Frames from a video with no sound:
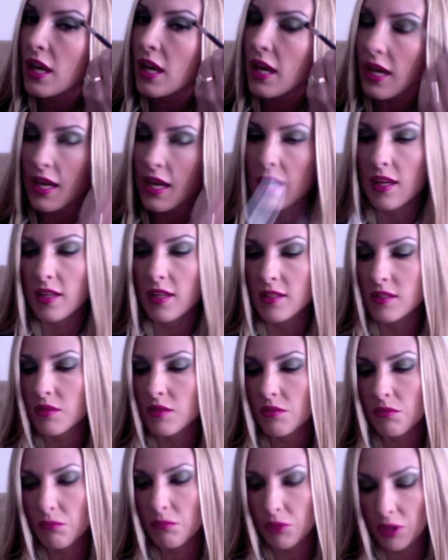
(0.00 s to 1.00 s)
and
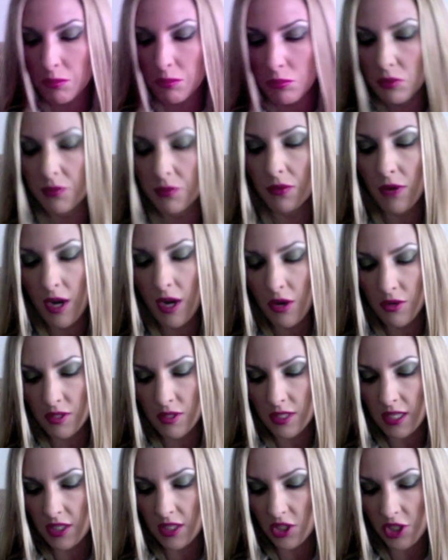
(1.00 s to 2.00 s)
really move
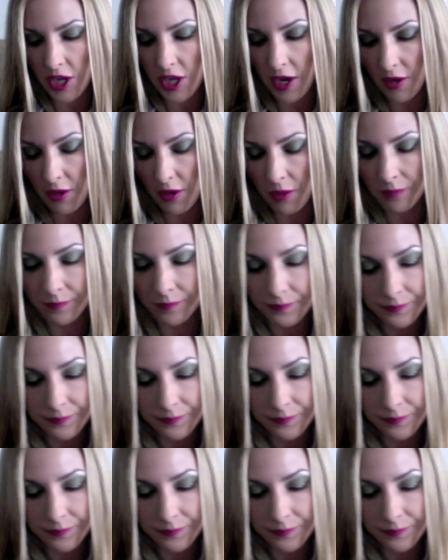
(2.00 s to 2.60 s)
around as shadow.